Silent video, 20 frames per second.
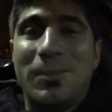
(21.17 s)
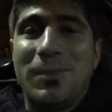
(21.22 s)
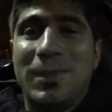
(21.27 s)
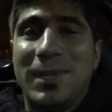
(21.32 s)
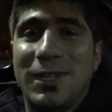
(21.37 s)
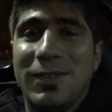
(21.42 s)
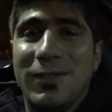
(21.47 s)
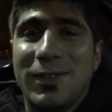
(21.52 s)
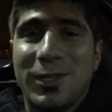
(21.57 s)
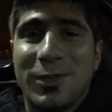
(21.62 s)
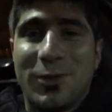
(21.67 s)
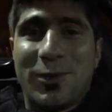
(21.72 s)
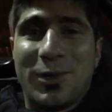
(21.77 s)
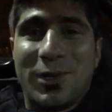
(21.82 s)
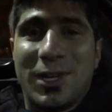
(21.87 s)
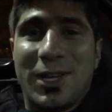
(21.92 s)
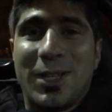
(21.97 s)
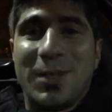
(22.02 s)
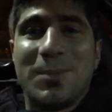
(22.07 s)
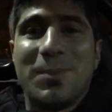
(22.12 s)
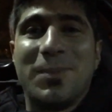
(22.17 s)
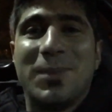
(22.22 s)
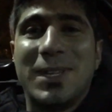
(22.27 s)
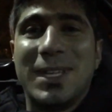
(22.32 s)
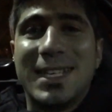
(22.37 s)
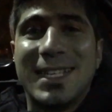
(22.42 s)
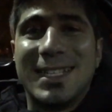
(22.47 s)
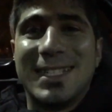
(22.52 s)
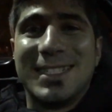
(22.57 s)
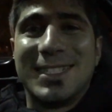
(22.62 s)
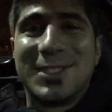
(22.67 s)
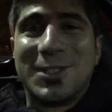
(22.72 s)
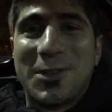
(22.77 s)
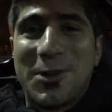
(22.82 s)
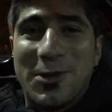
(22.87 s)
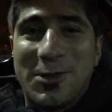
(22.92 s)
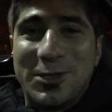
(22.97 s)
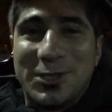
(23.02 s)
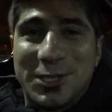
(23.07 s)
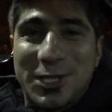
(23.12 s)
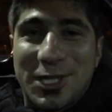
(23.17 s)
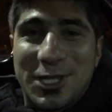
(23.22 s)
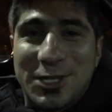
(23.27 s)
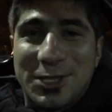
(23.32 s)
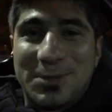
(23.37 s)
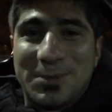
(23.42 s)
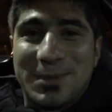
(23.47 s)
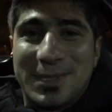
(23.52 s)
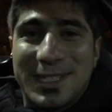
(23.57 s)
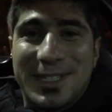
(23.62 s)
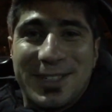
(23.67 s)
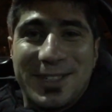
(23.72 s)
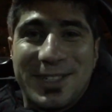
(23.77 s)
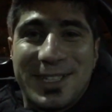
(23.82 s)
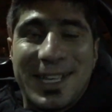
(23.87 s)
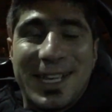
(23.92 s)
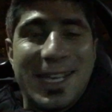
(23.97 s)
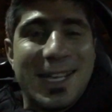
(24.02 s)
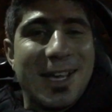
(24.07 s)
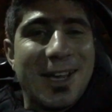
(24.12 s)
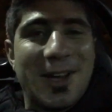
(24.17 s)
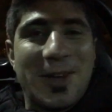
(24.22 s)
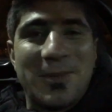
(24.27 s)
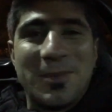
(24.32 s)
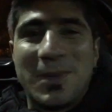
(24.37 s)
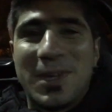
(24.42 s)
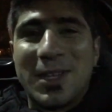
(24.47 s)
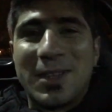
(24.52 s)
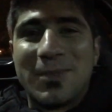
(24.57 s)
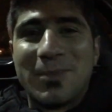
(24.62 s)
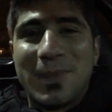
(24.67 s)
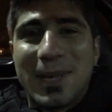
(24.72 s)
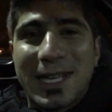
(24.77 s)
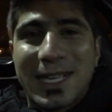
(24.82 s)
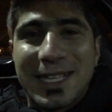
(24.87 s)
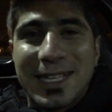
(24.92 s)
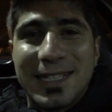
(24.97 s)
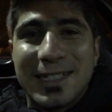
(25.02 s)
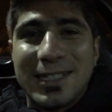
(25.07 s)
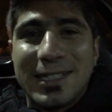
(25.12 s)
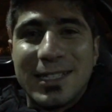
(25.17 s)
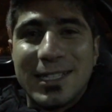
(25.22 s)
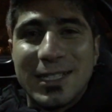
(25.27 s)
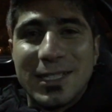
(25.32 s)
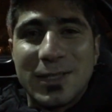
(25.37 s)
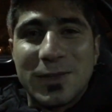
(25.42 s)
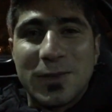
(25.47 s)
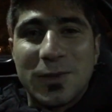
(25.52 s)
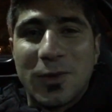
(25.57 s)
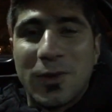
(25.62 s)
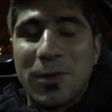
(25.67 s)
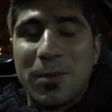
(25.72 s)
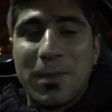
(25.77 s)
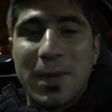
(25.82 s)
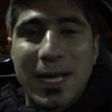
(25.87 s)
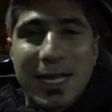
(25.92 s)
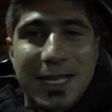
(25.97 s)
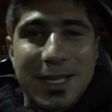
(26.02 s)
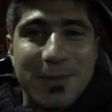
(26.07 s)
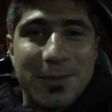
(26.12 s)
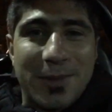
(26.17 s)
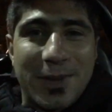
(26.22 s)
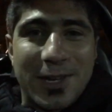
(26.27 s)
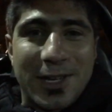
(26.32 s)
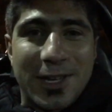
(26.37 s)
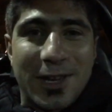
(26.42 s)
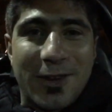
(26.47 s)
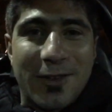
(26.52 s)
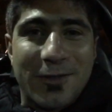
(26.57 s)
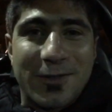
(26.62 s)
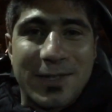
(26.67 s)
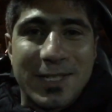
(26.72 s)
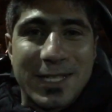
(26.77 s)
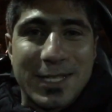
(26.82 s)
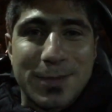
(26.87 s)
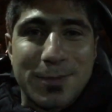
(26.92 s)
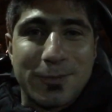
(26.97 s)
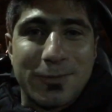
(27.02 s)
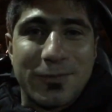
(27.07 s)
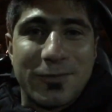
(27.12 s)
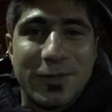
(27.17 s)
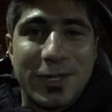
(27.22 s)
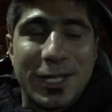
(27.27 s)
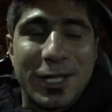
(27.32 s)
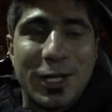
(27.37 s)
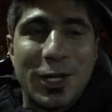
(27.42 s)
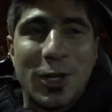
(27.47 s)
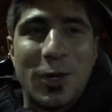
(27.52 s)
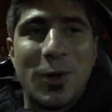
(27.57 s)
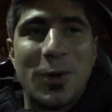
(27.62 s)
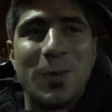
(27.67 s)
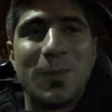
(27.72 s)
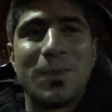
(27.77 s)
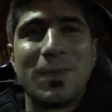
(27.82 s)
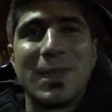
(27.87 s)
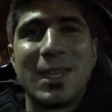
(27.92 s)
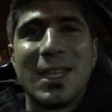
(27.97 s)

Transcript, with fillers: Believe it or not, please don't judge me, okay? I'm not making this for making money off this video.